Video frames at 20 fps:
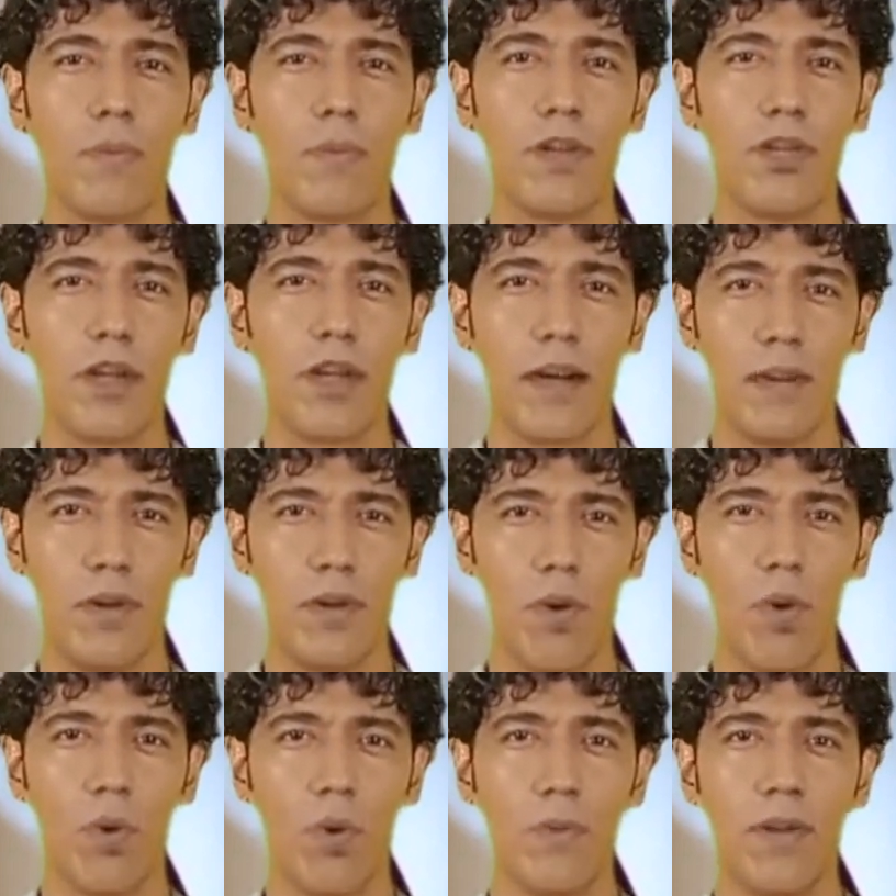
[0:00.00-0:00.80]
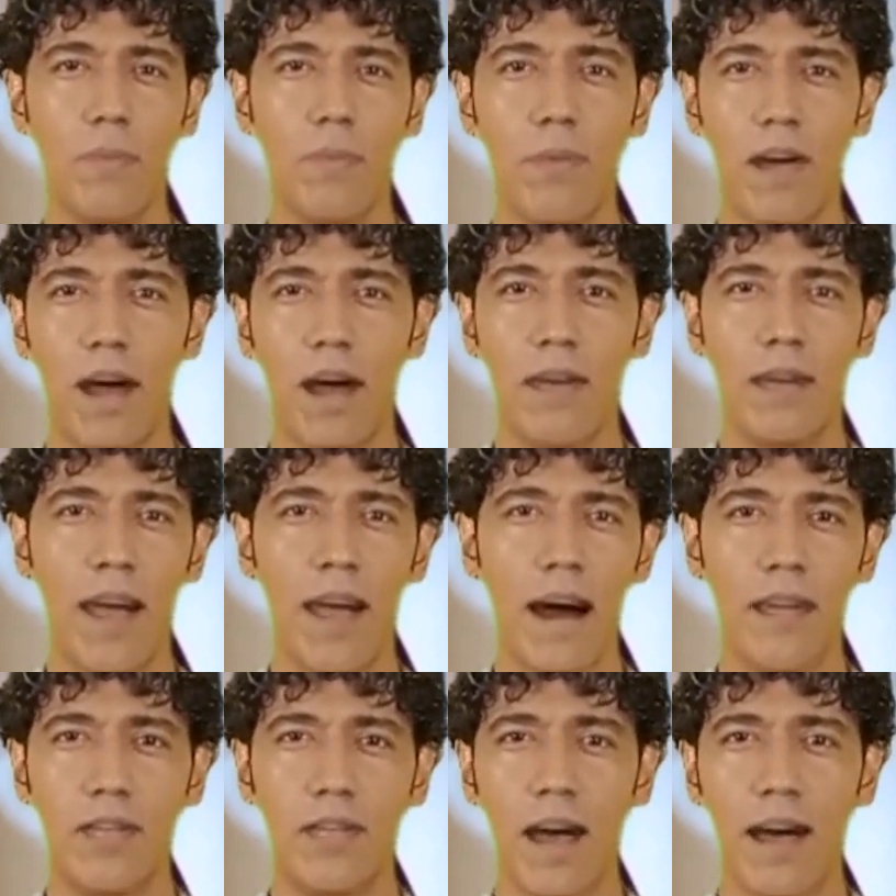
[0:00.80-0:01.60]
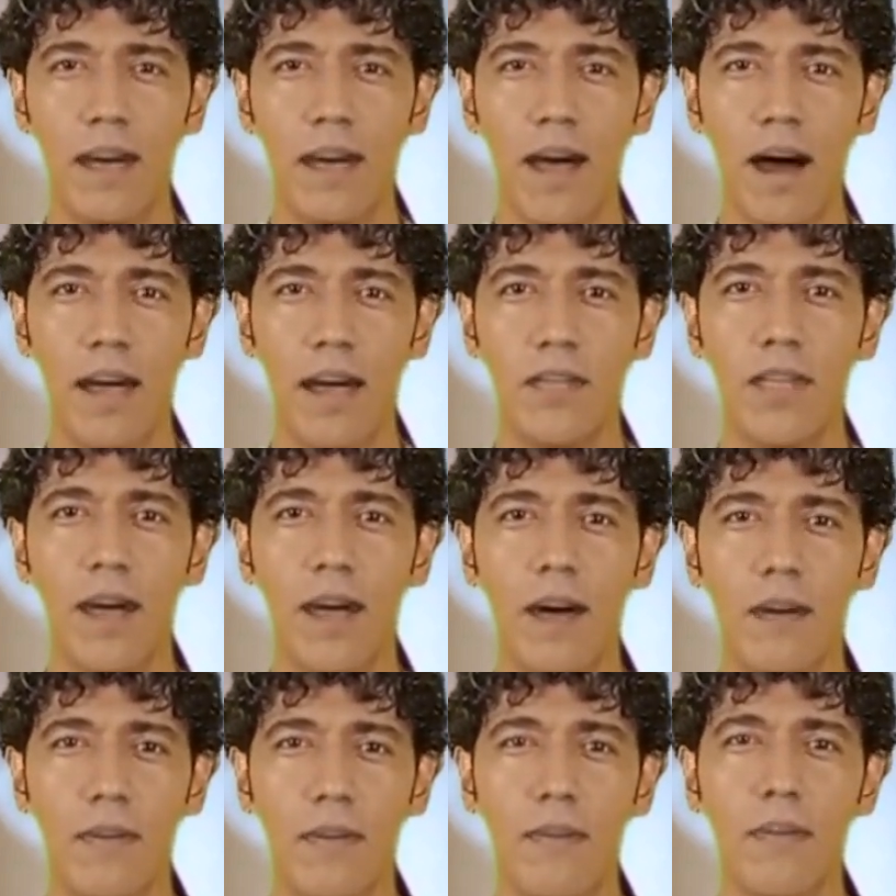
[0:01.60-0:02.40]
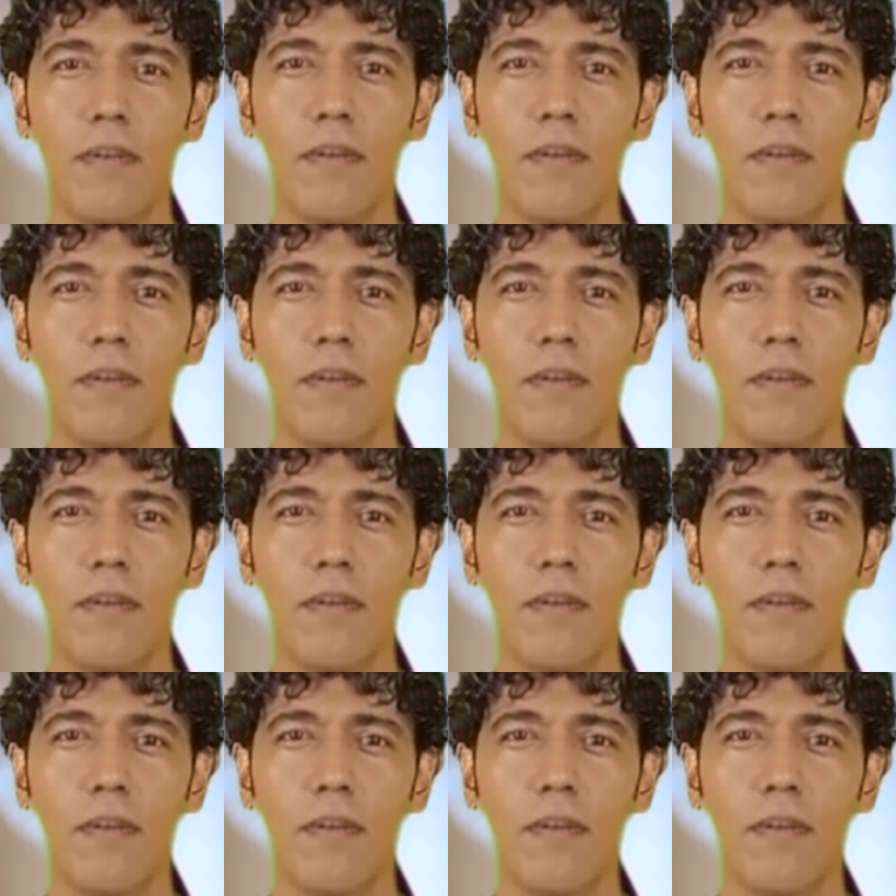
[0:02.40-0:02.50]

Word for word: a machine called the blood gas analyzer.